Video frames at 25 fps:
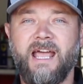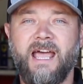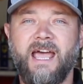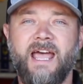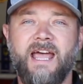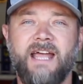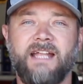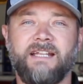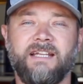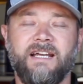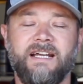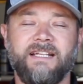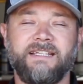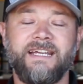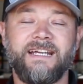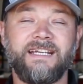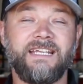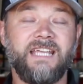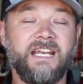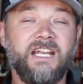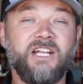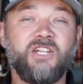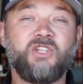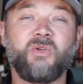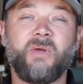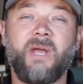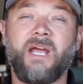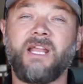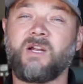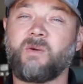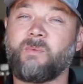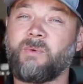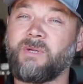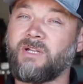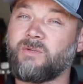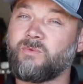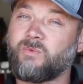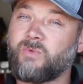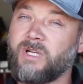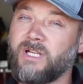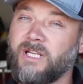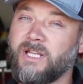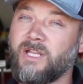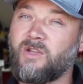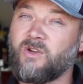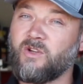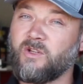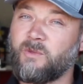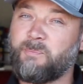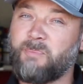And they're getting together with a
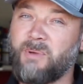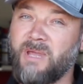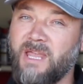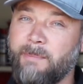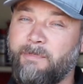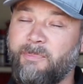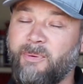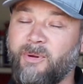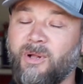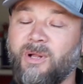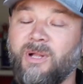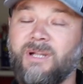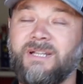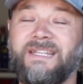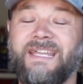really good people.